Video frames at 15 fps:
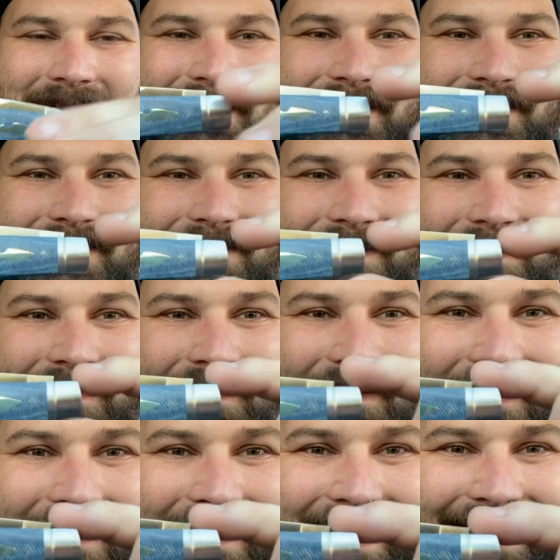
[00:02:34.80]

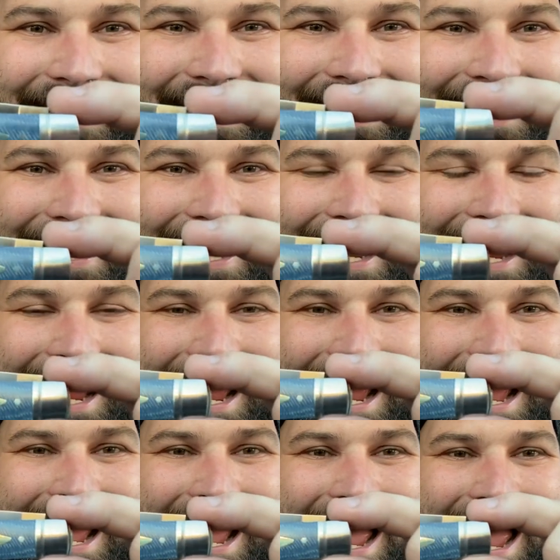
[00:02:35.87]
Look
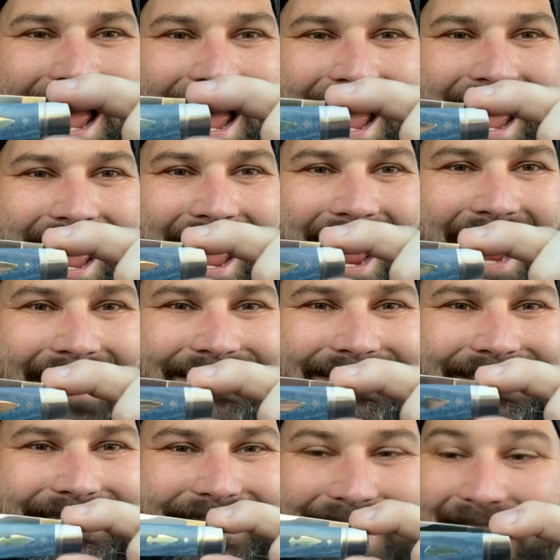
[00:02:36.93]
at
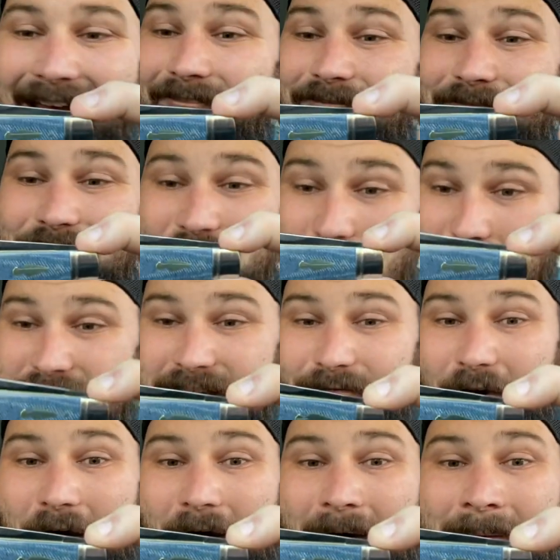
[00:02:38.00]
that. First of
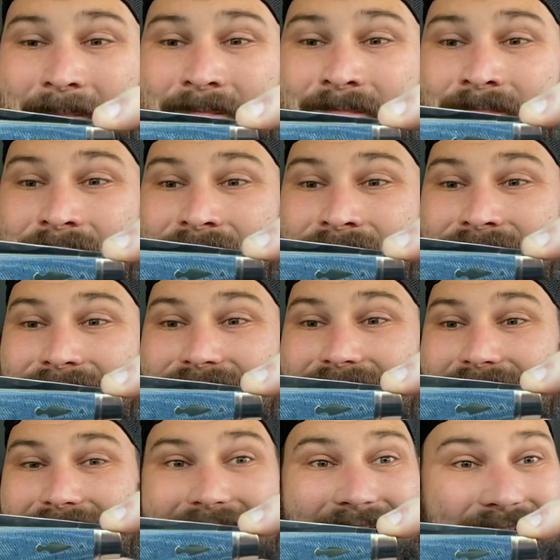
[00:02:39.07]
all,
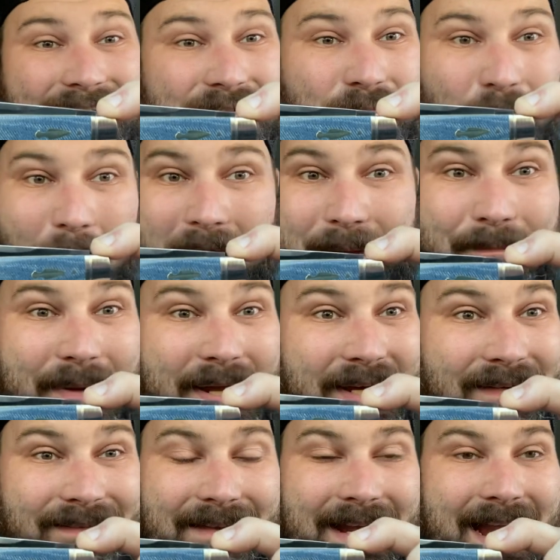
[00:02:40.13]
it is way
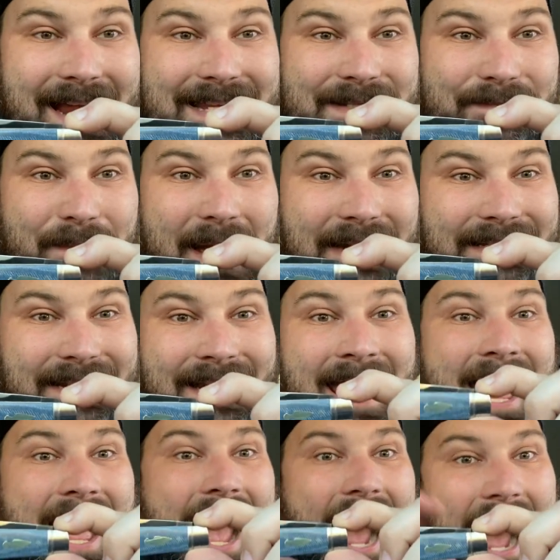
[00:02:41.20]
bigger than I expected.
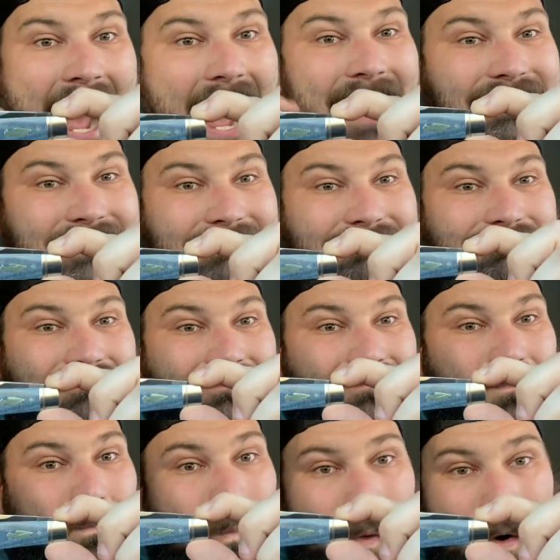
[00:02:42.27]
I
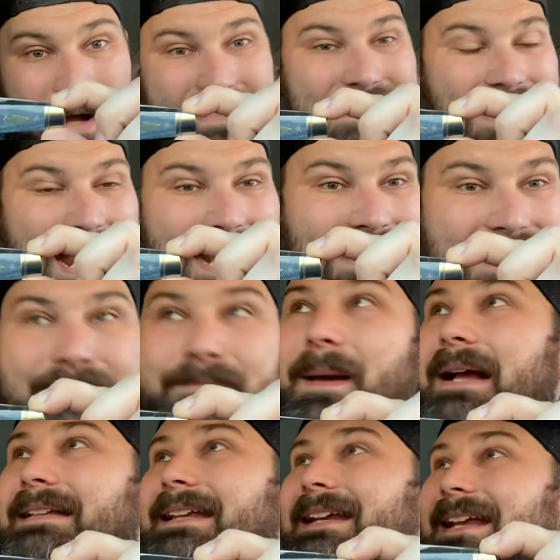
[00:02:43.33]
was not
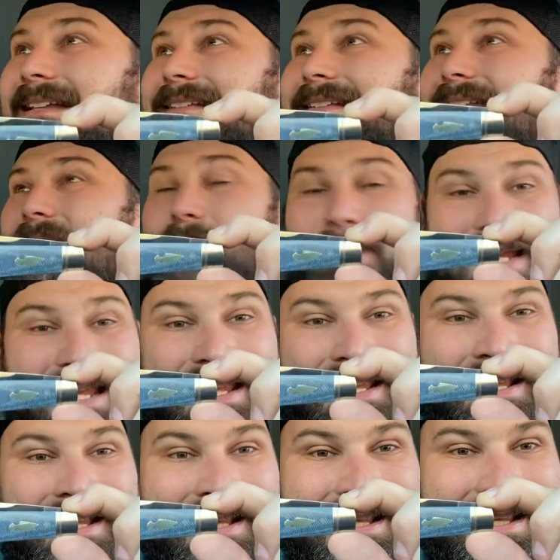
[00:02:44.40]
expecting it to be
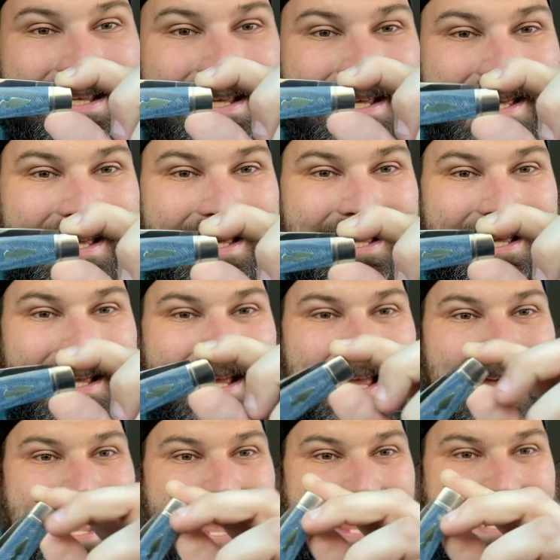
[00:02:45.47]

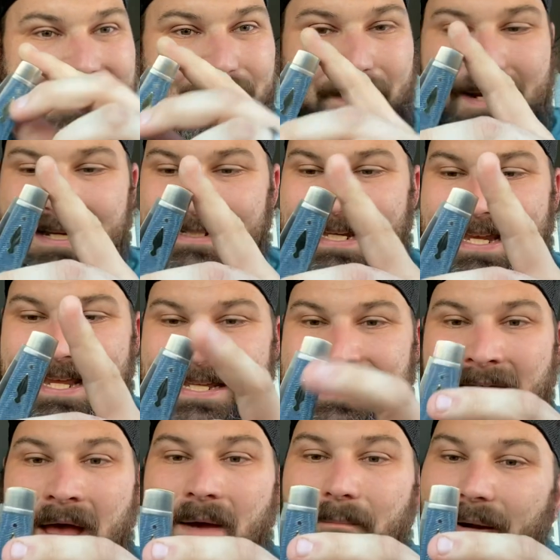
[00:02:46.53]
as big as it is,
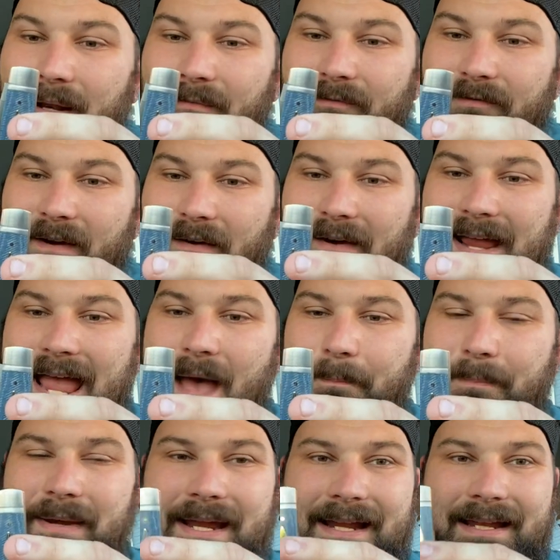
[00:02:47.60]
but I'm very happy.